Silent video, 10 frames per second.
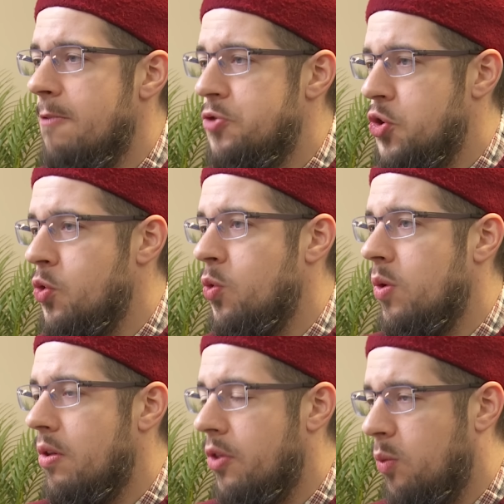
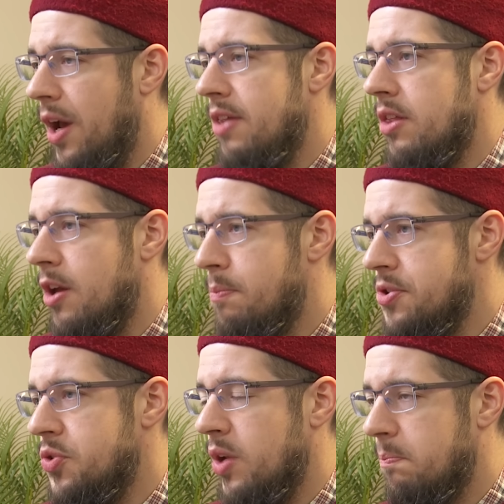to the way that they're
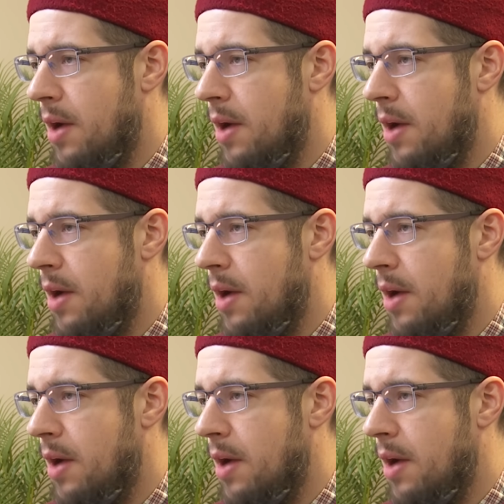pursuing